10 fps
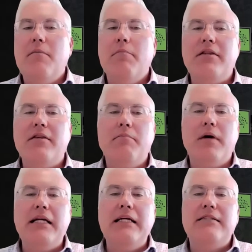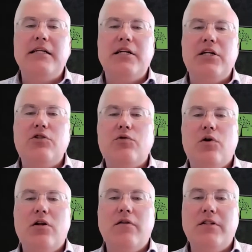but the money is in
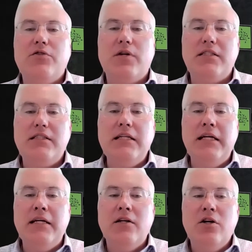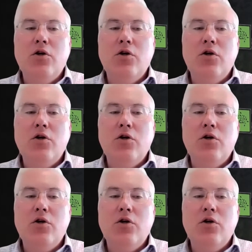control of a trustee